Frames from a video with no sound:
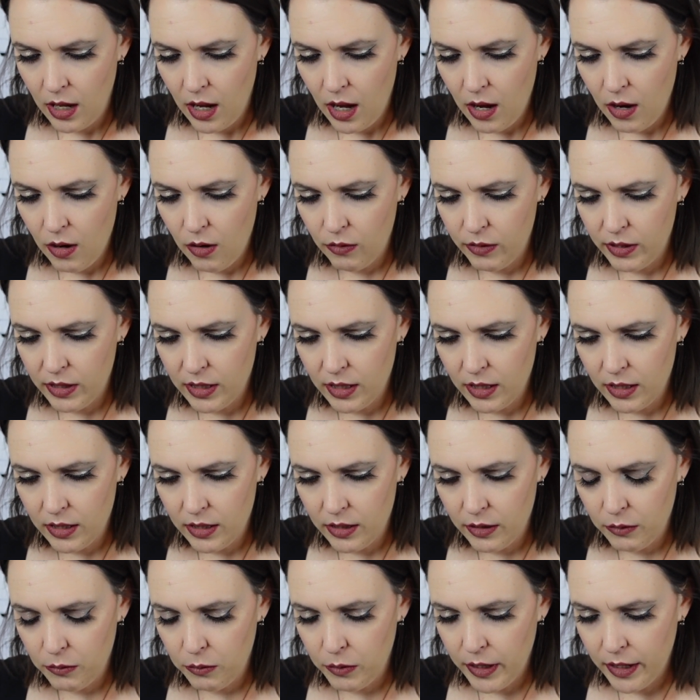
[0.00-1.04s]
Oh, this is
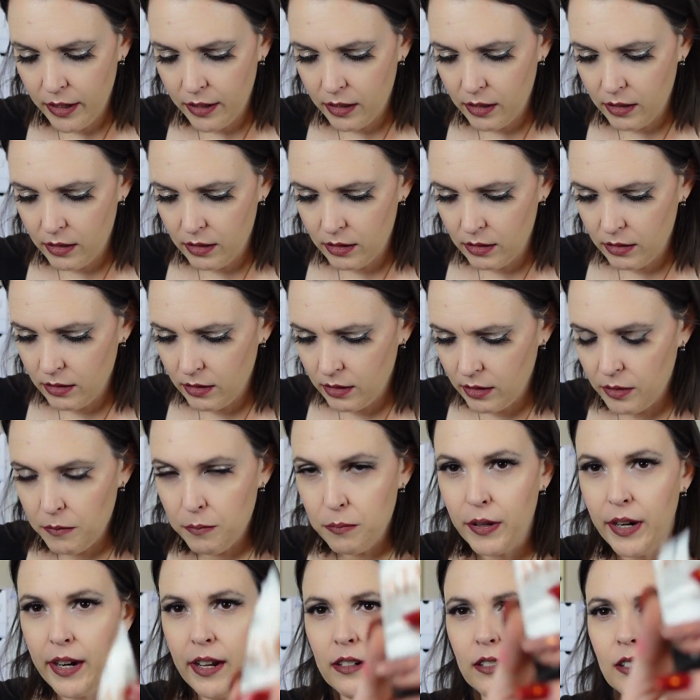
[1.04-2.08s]
the weird, the
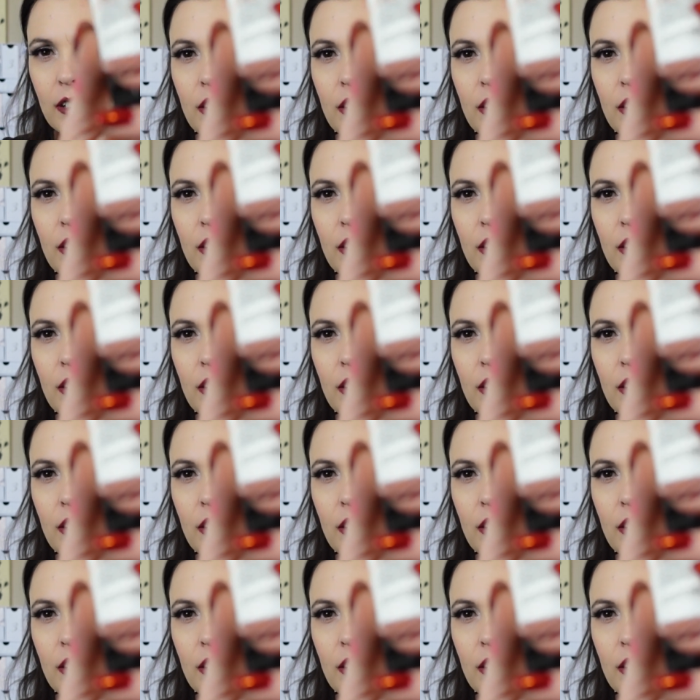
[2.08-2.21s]
brand